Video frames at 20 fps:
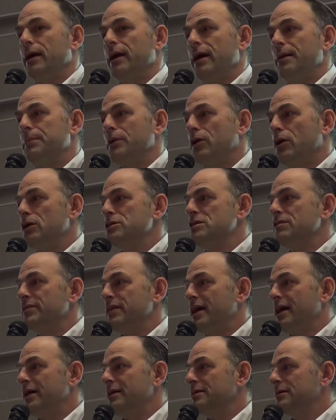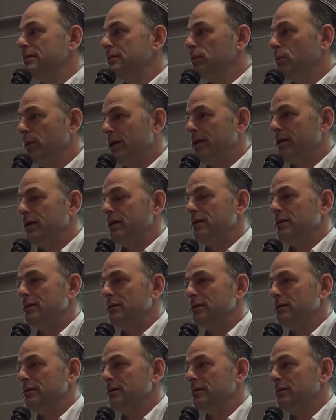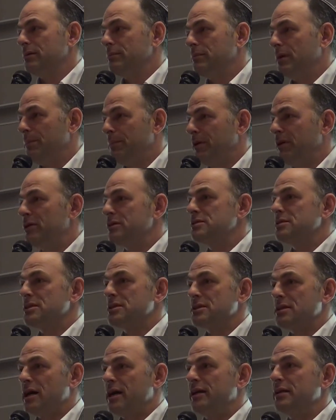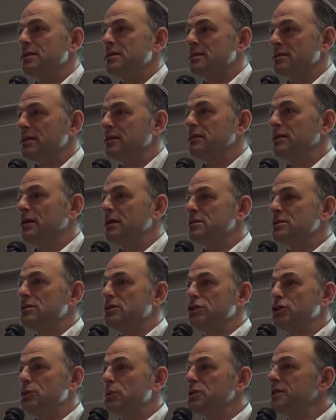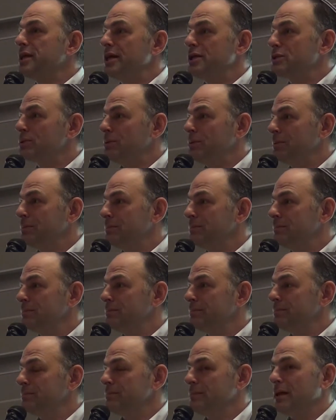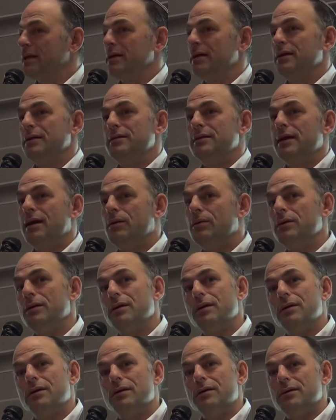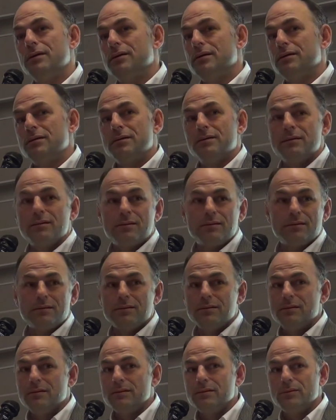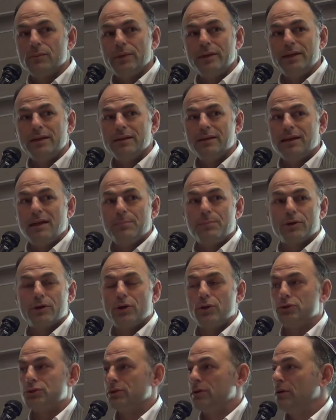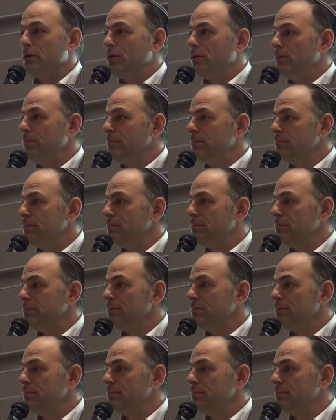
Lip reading: And because of that weekend, my parents decided to send us to Jewish day school. Now, we didn't keep a kosher home.